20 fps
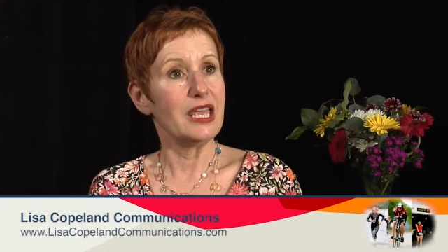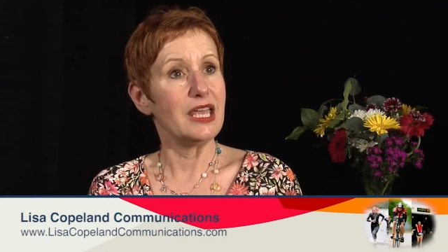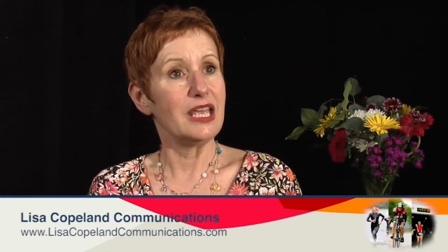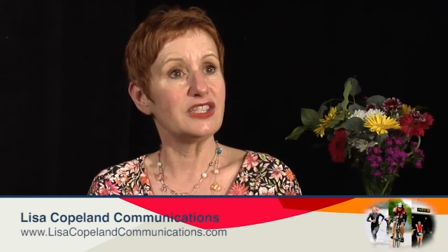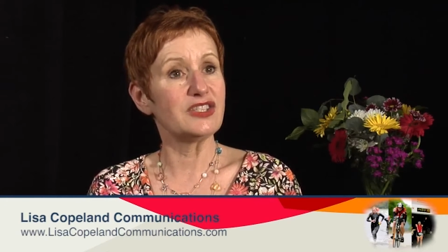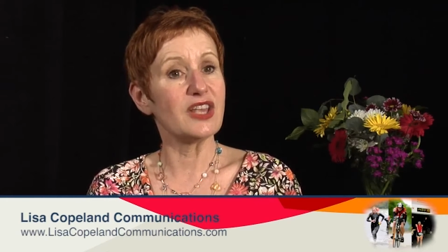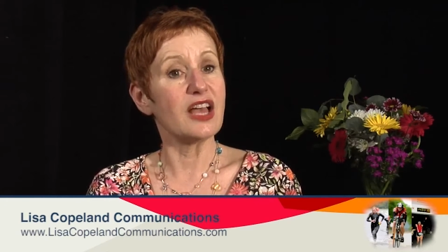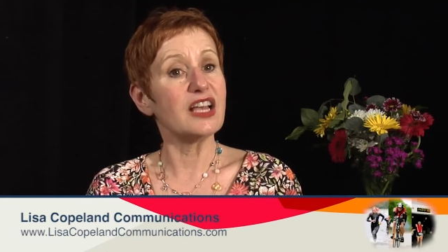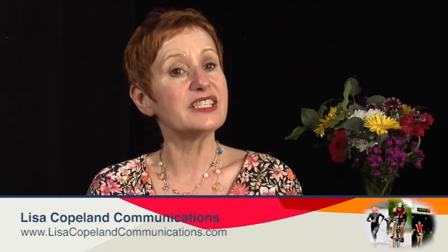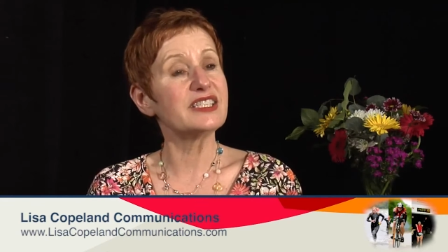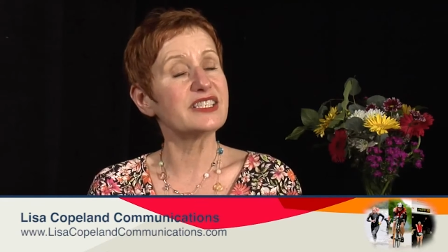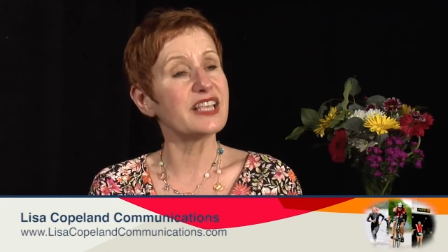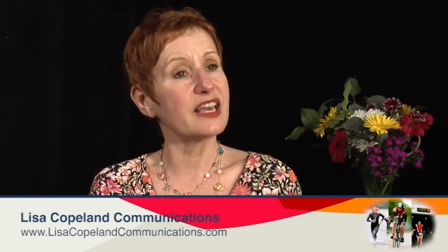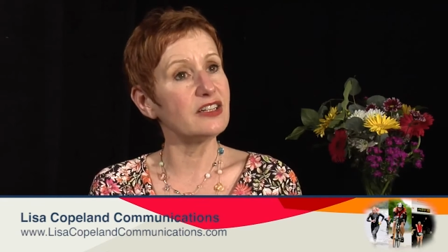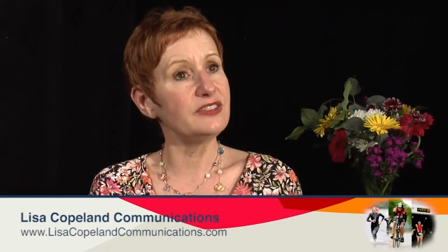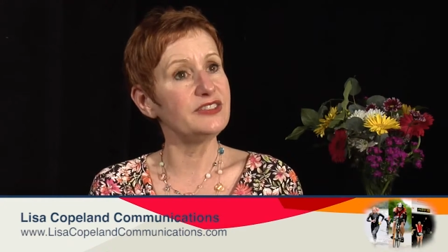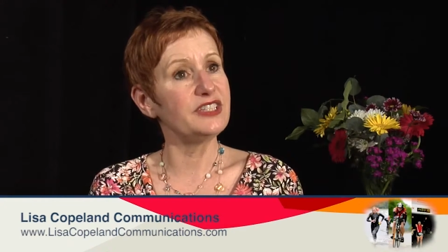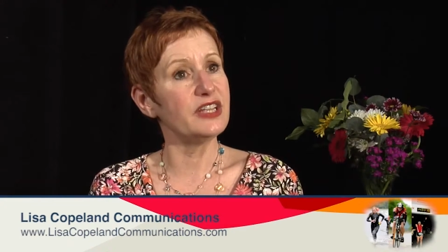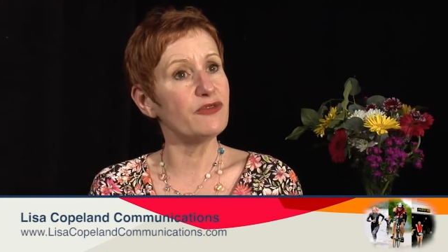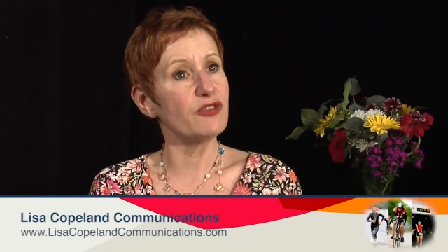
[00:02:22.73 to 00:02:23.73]
It's a
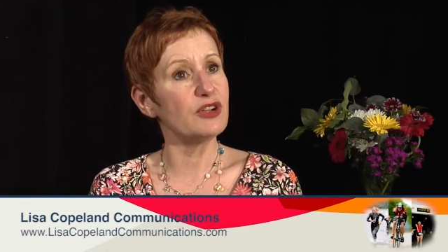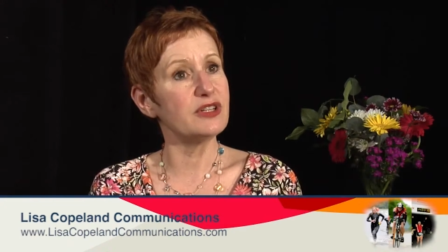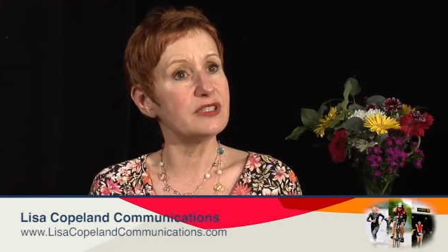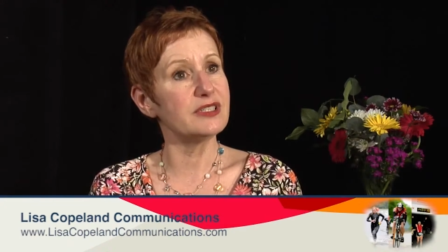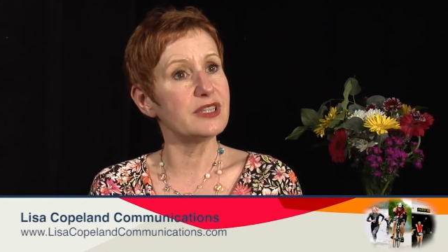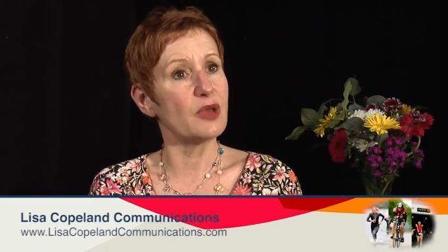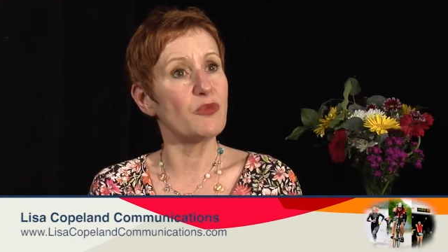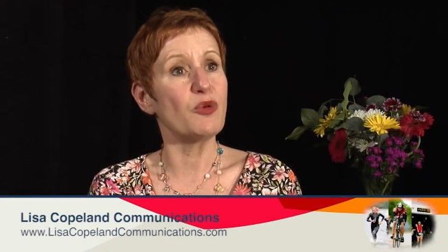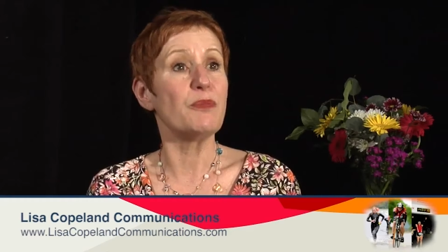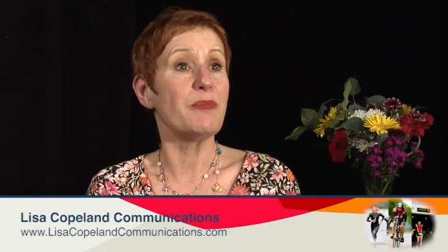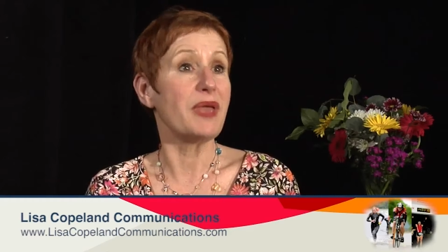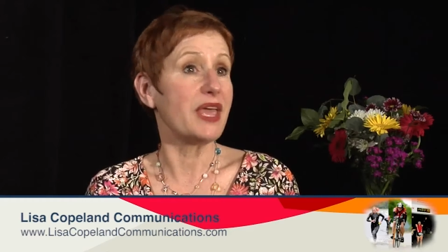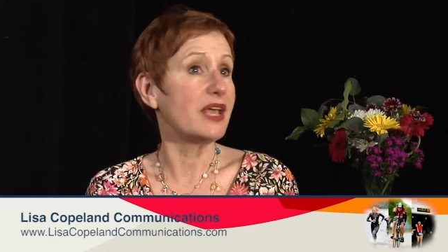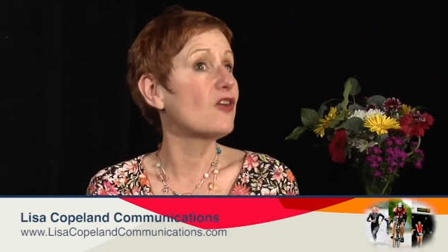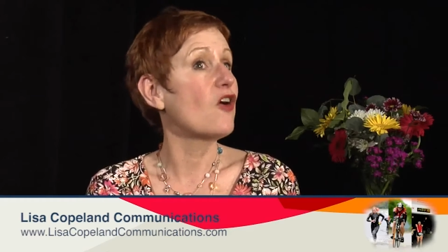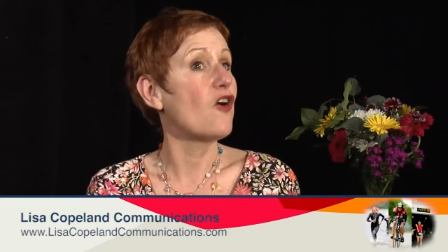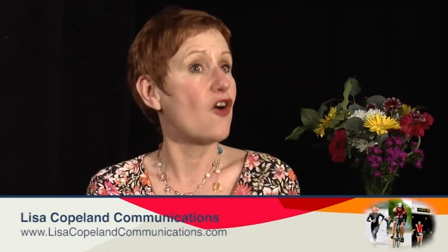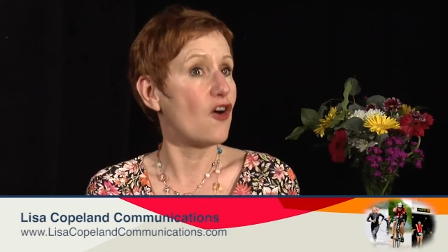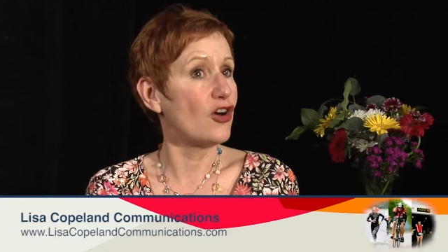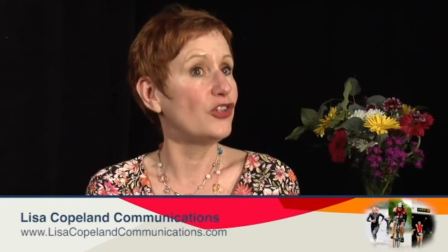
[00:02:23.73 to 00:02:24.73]
subtle difference that will make
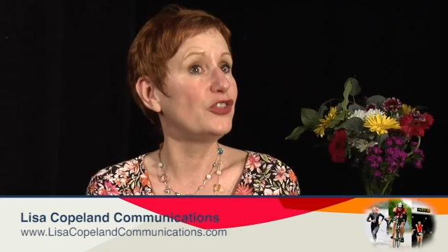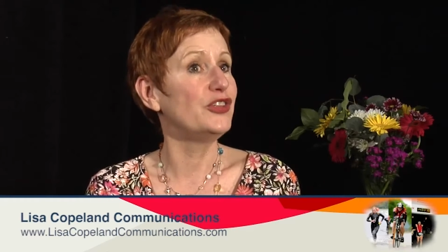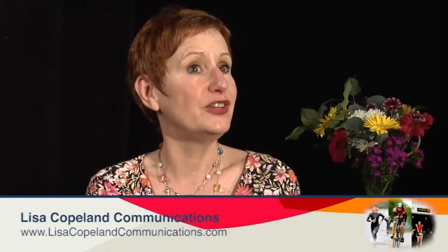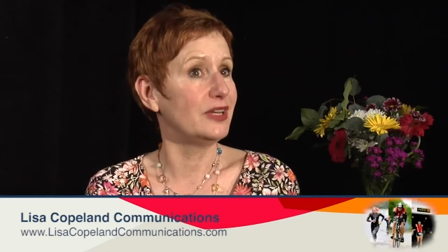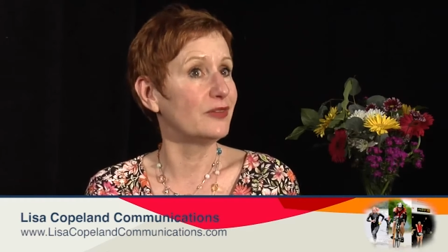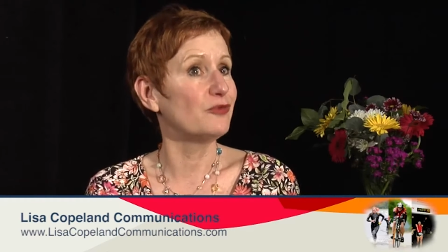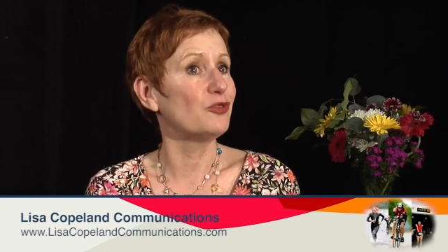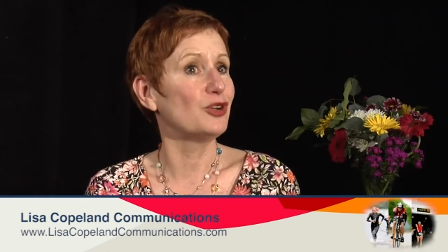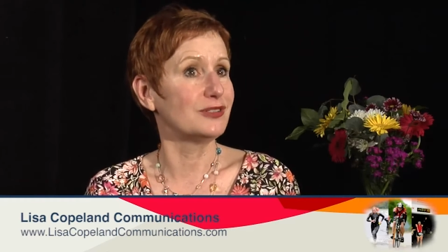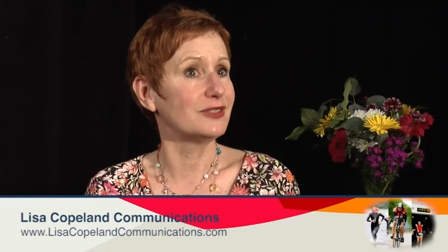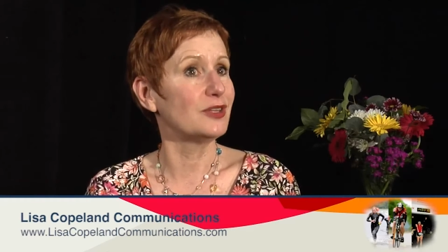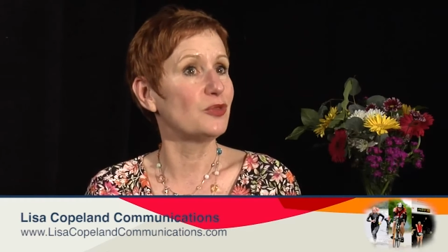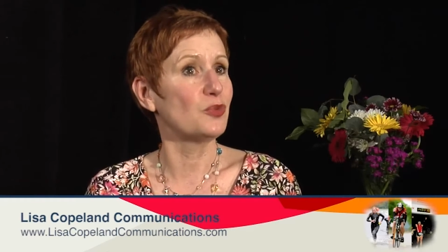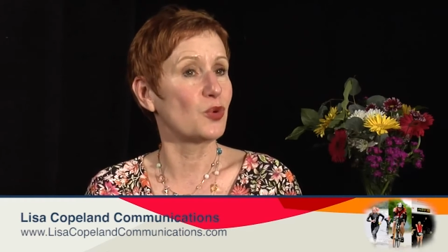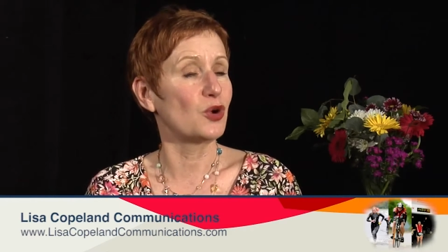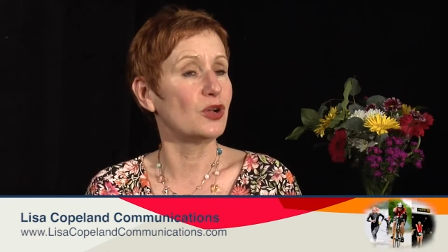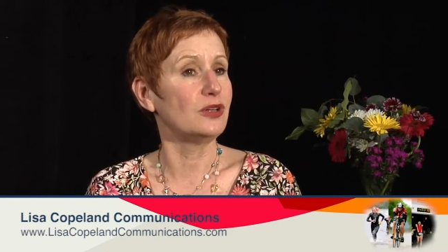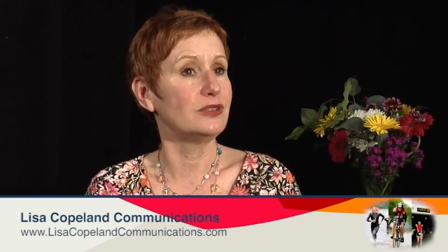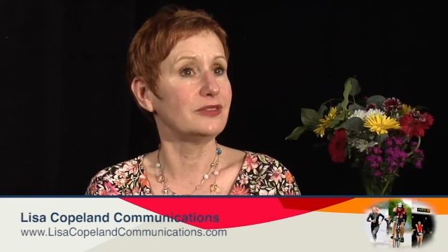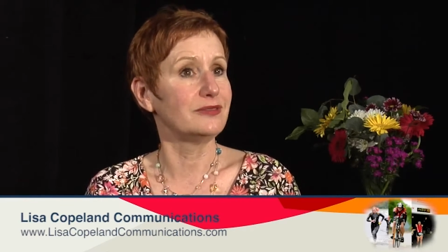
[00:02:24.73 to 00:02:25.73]
all the difference in the
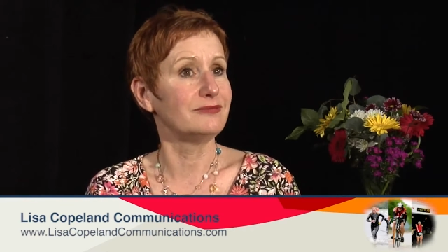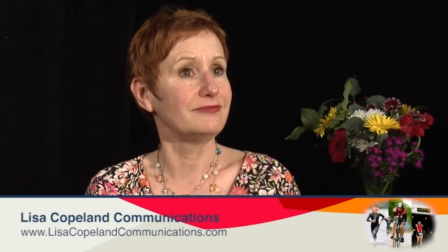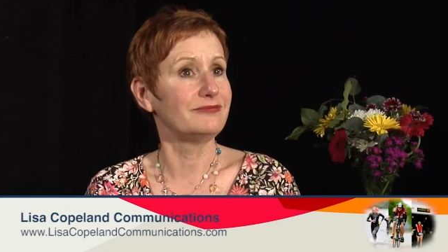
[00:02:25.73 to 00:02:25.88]
world.